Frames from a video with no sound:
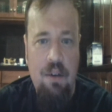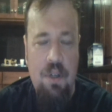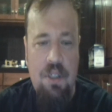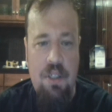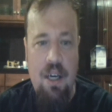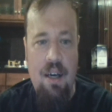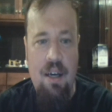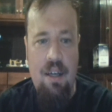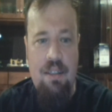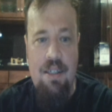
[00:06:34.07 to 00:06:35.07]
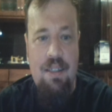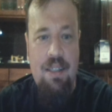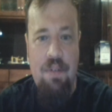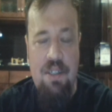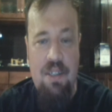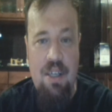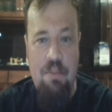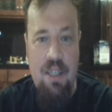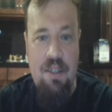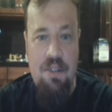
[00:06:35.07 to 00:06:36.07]
which does 70
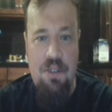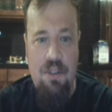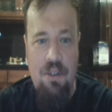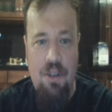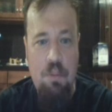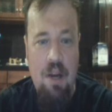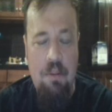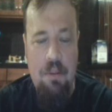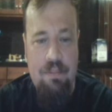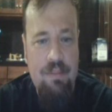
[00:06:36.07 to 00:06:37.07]
centimeters, no problem.